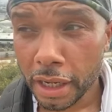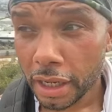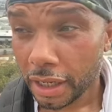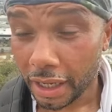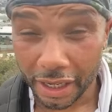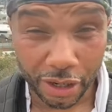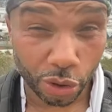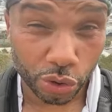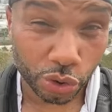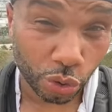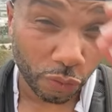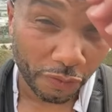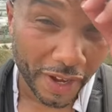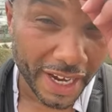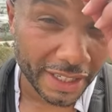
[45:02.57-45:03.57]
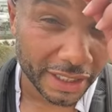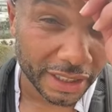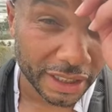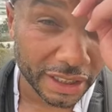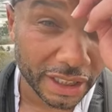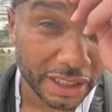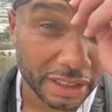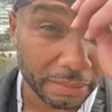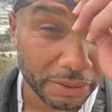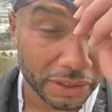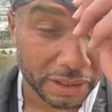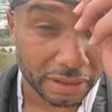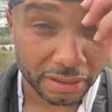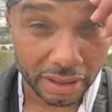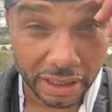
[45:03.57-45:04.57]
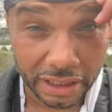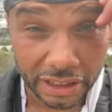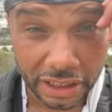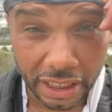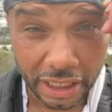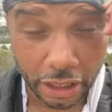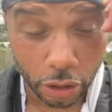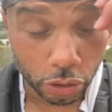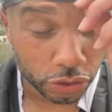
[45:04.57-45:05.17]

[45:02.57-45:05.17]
It goes through phases and systems. And it goes